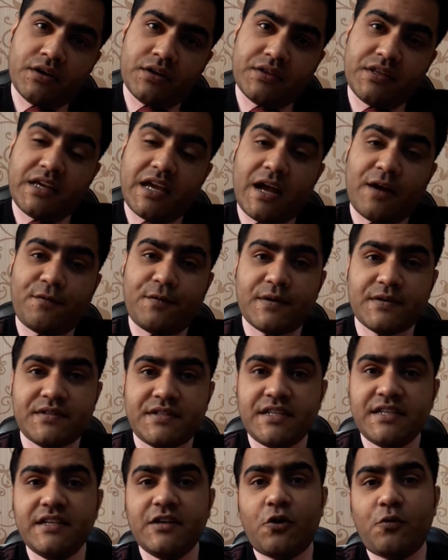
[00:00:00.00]
The
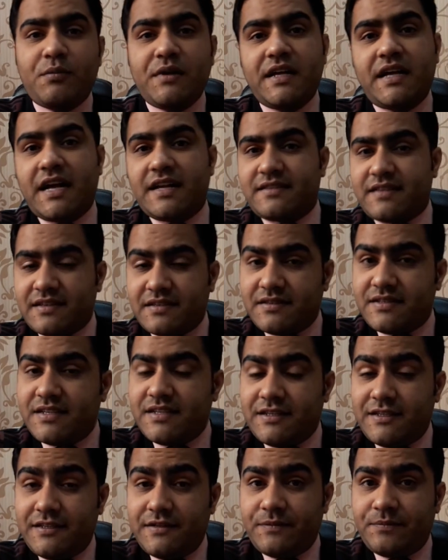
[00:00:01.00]

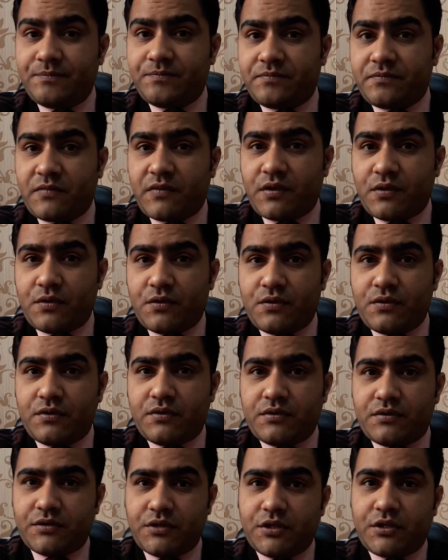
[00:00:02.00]
FSD/SSD,
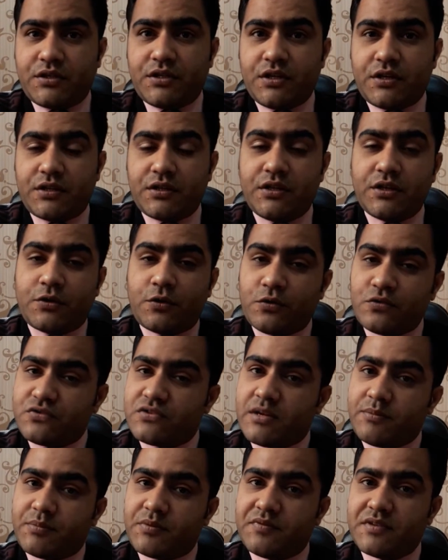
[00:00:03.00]
the
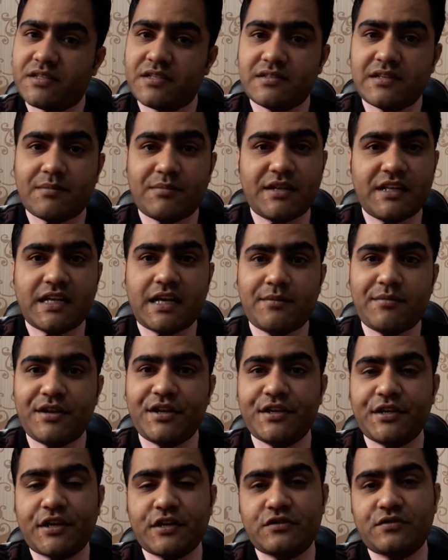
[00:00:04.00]
concept which is applicable
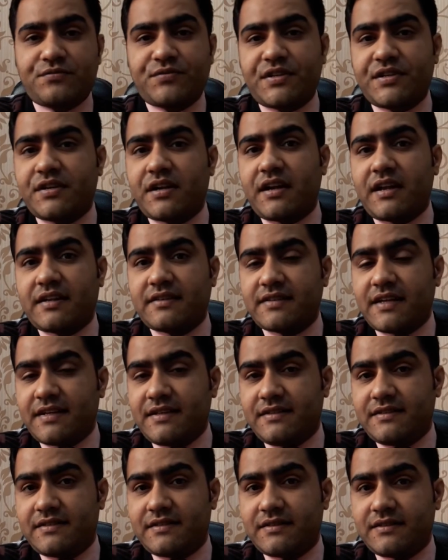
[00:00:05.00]
in case of central
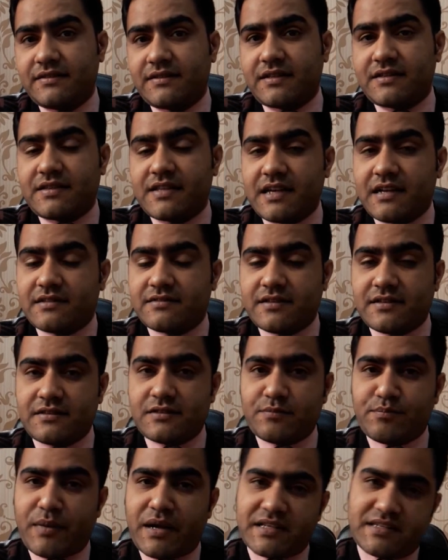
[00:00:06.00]
excise, is they are
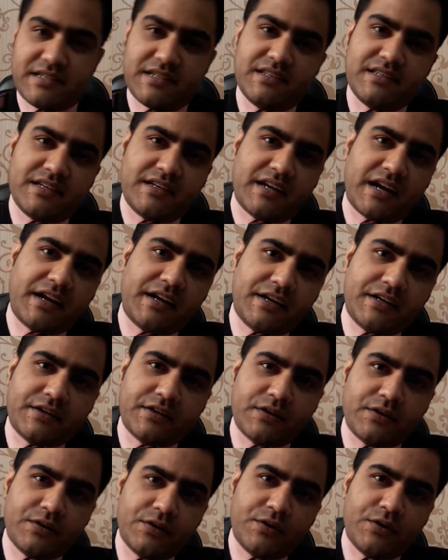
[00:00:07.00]
just passing the credit
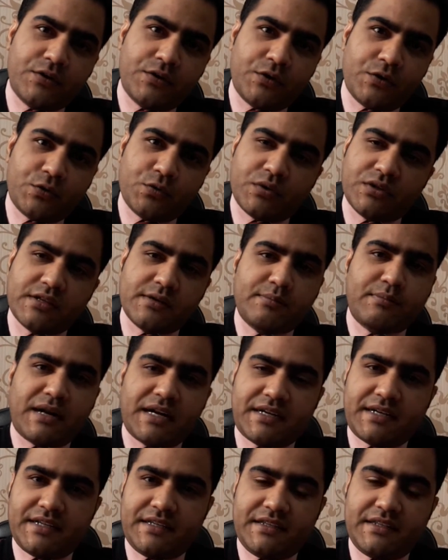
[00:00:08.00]
to other
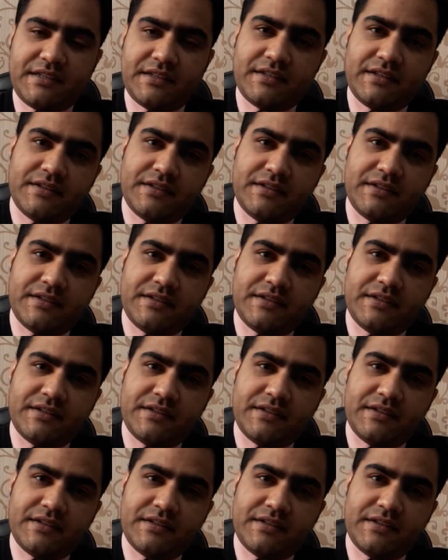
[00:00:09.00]
party.